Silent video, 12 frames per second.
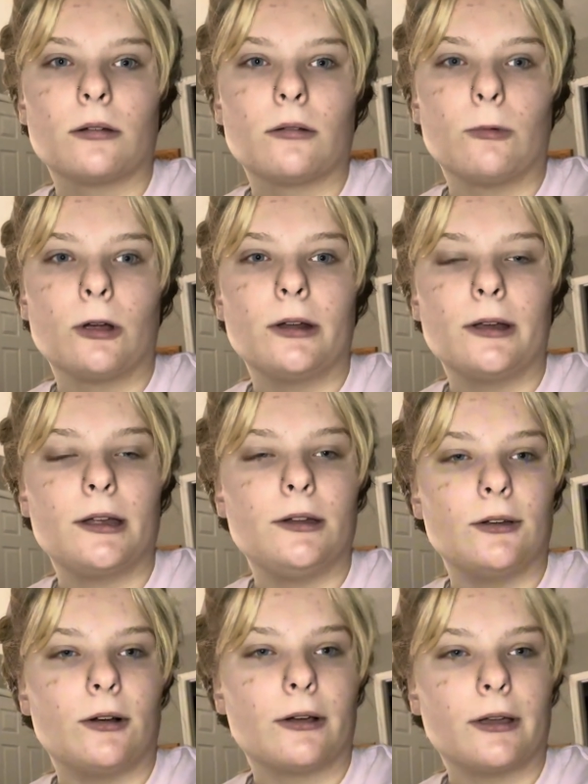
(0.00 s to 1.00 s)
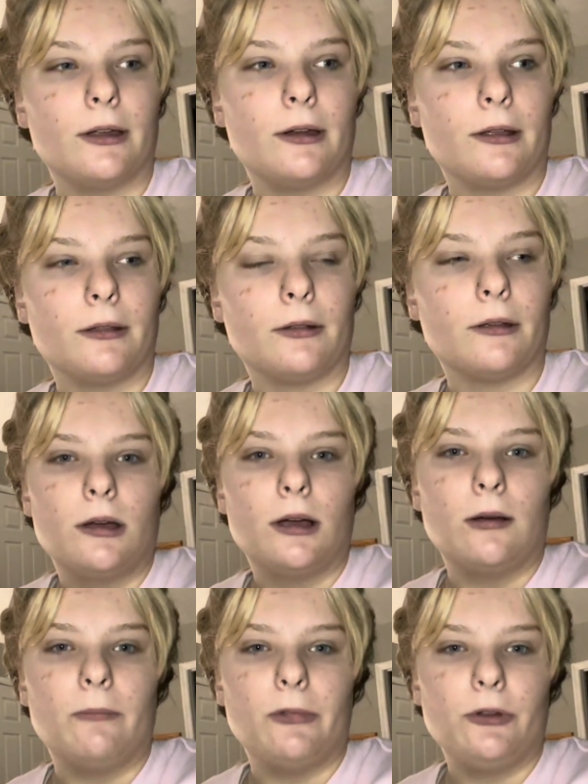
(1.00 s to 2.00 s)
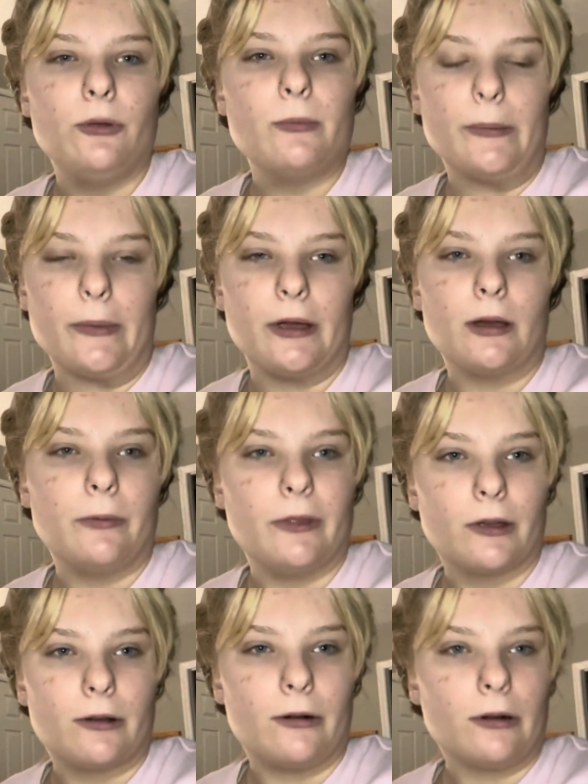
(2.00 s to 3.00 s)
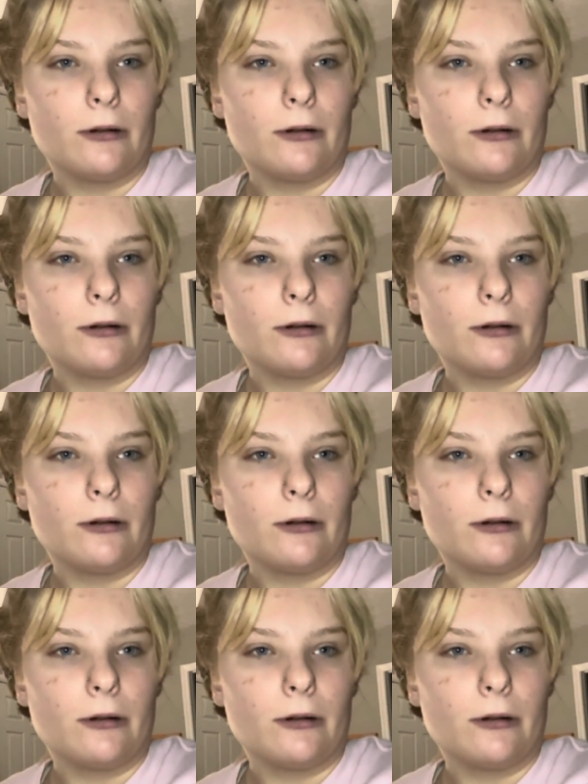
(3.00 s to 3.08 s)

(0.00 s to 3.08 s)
we're gonna get Dunkin' and then I'm gonna do my makeup in the car